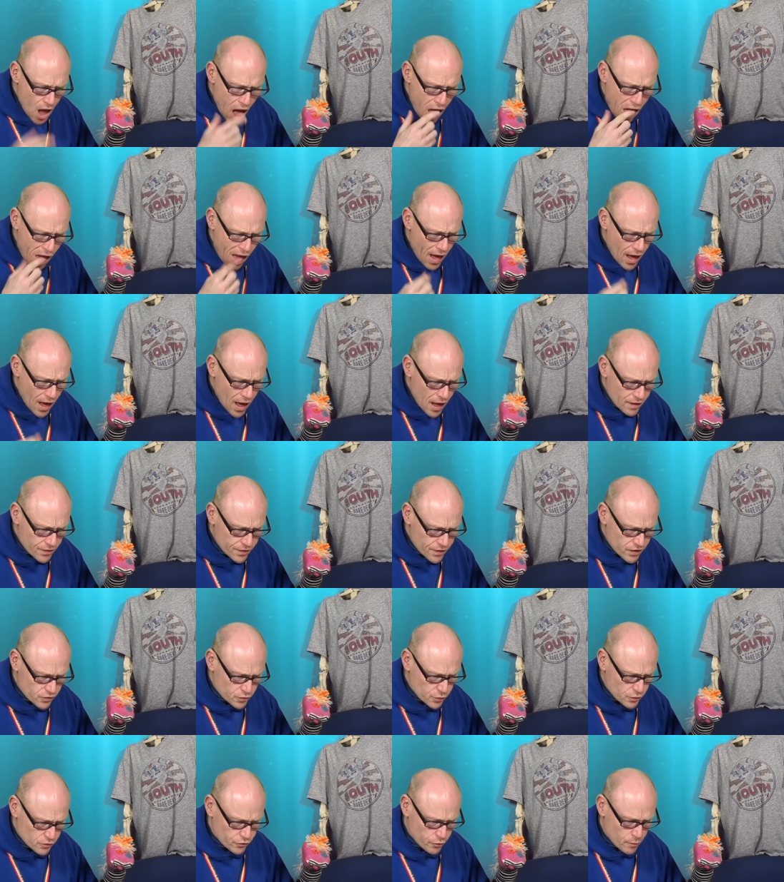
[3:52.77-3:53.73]
Uh,
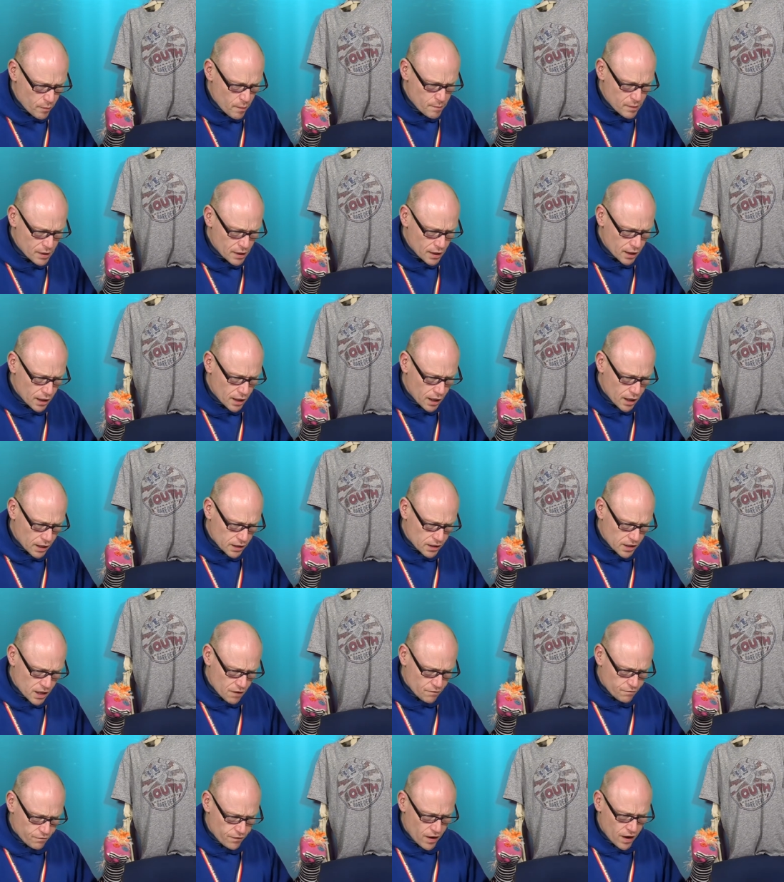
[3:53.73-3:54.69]
this one's from Amelia in
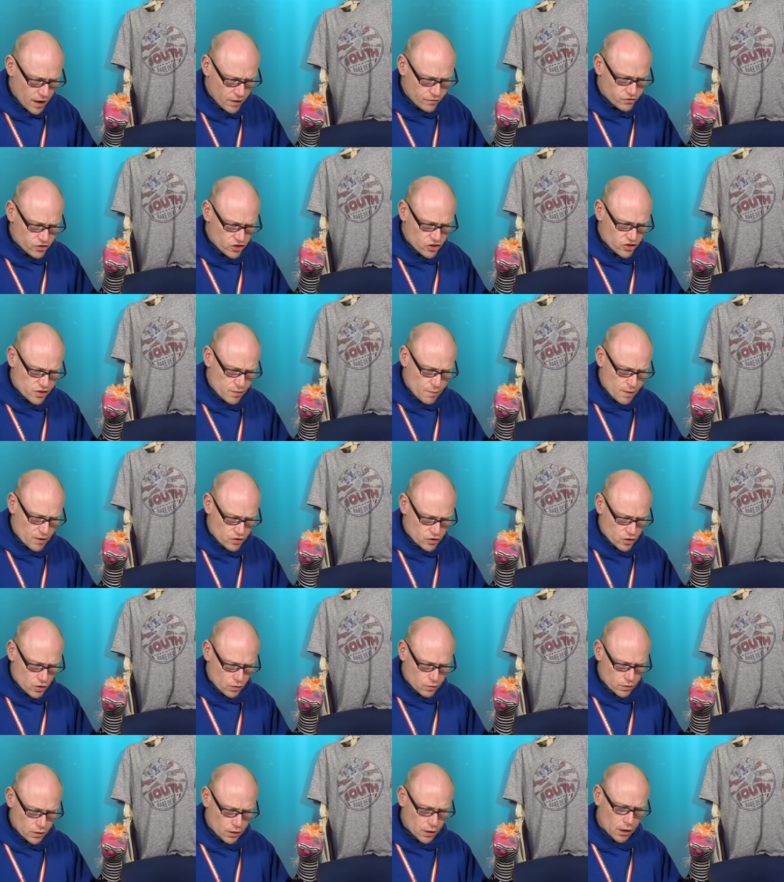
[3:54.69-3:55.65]
year 5, GCMS
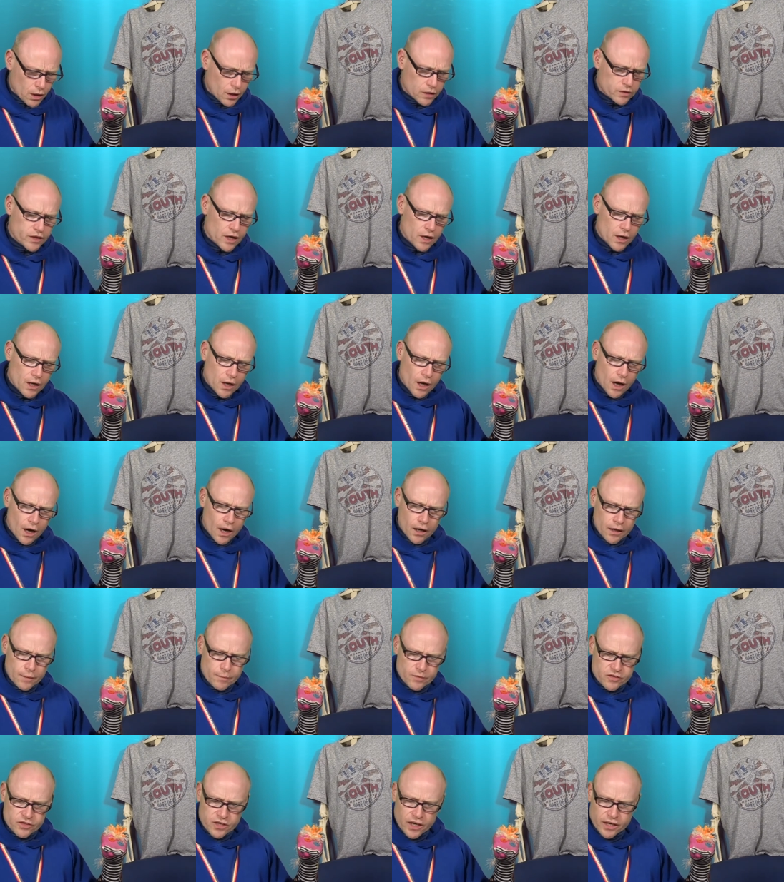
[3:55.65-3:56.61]
Gold Card. Hi
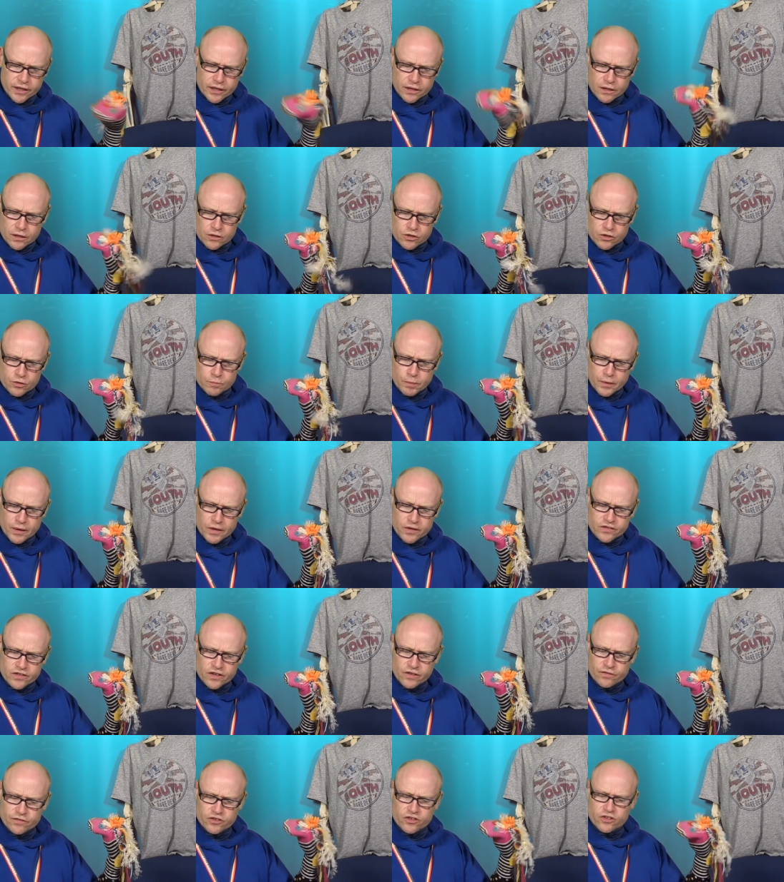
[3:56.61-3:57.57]
Miss Leonard, could you please
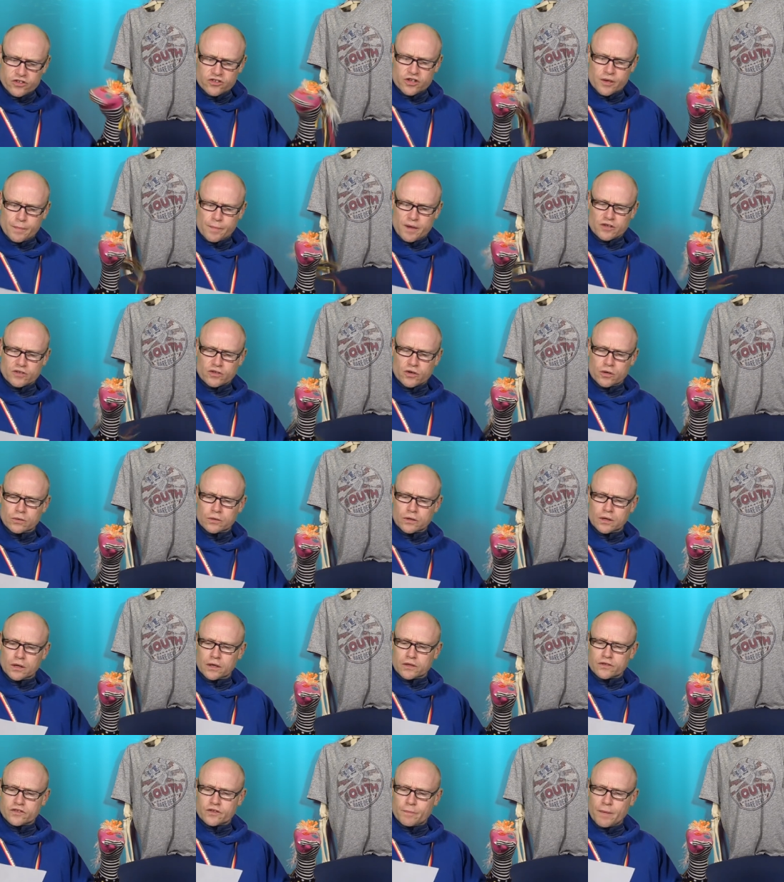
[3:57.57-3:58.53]
give a GCMS Gold
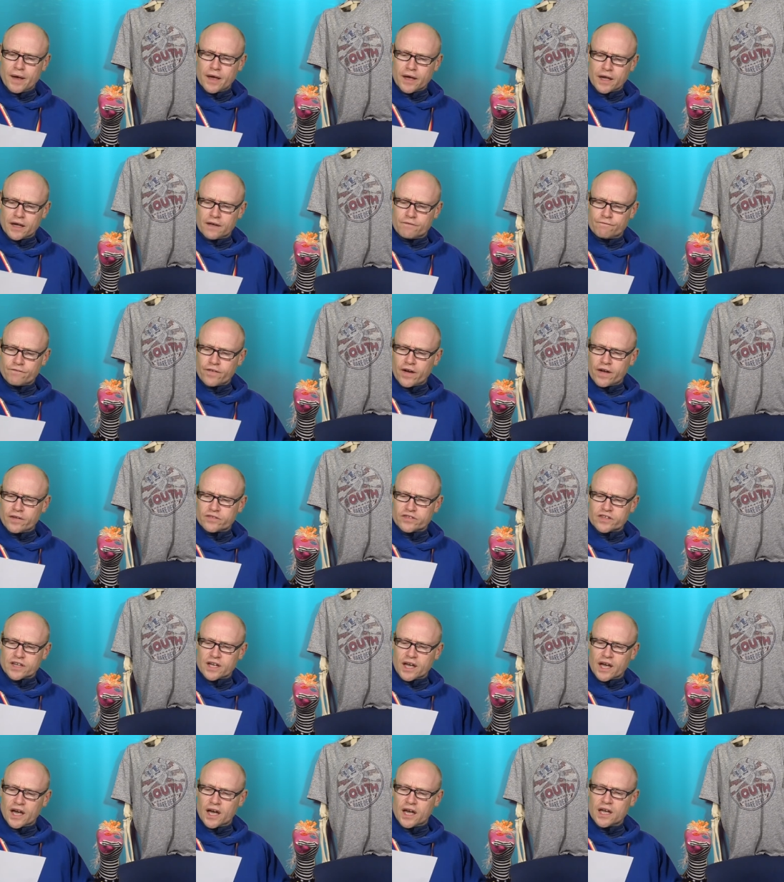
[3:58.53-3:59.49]
Card to Meg in
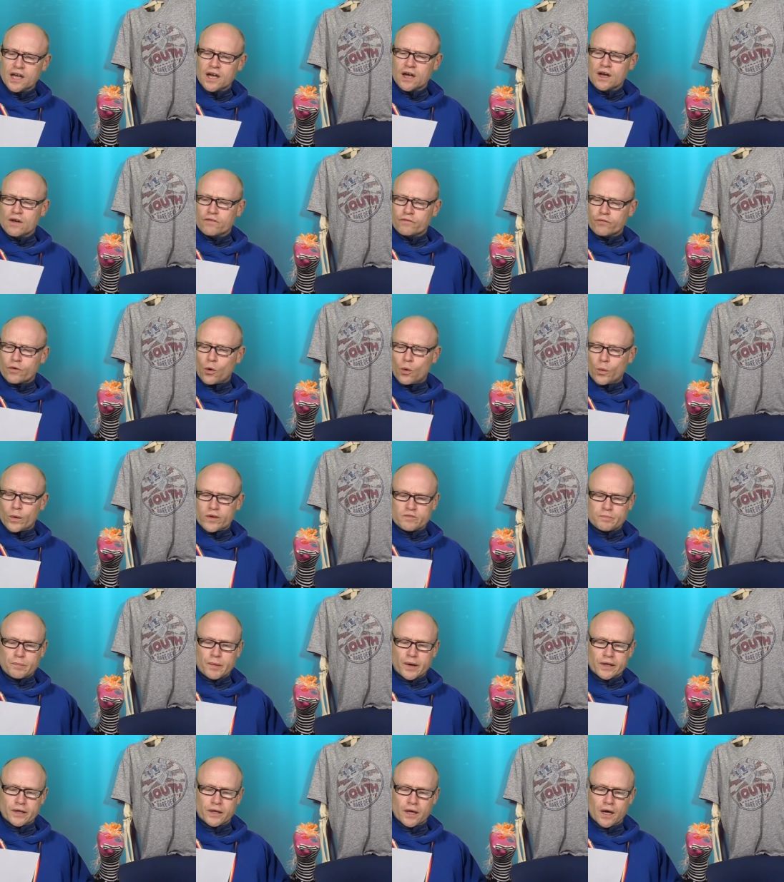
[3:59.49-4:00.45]
5CK for always
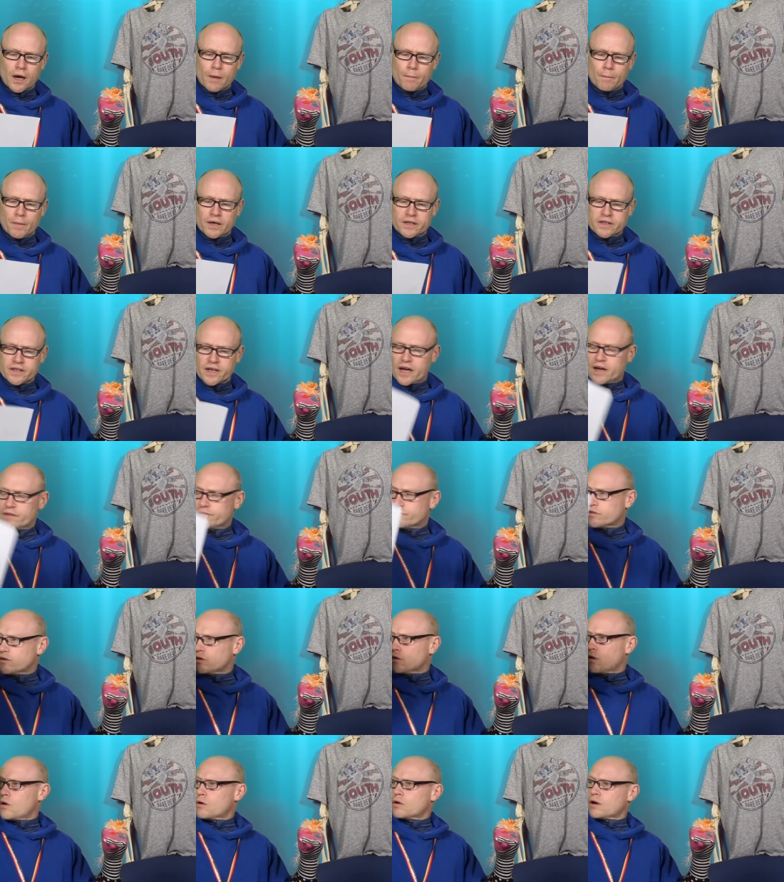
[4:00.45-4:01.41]
brightening up my day after
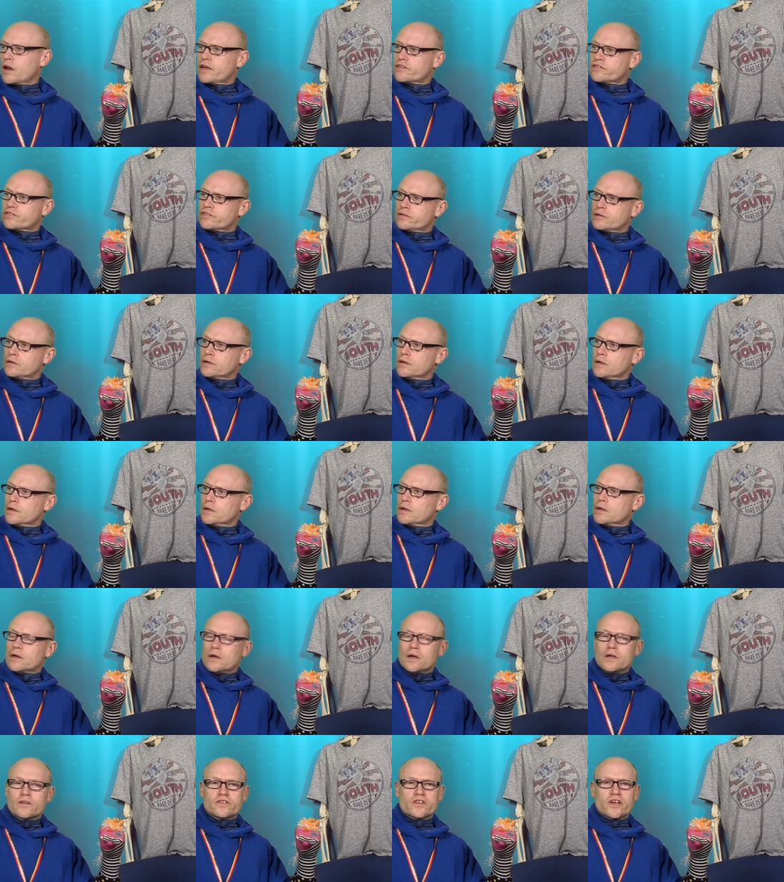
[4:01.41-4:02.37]
a long lesson?
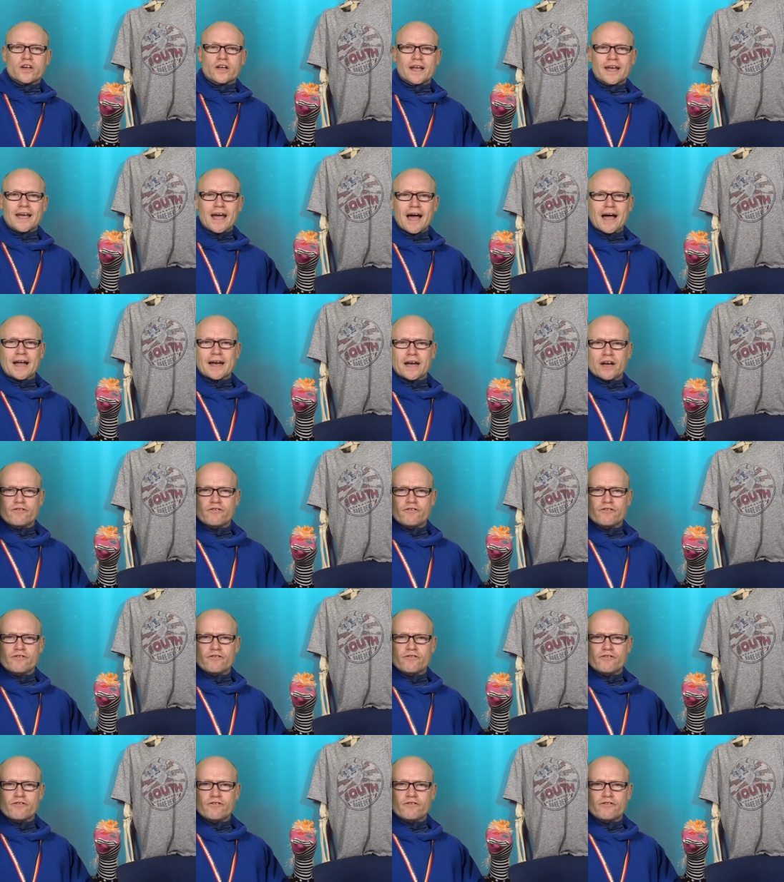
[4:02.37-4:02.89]
Certainly can.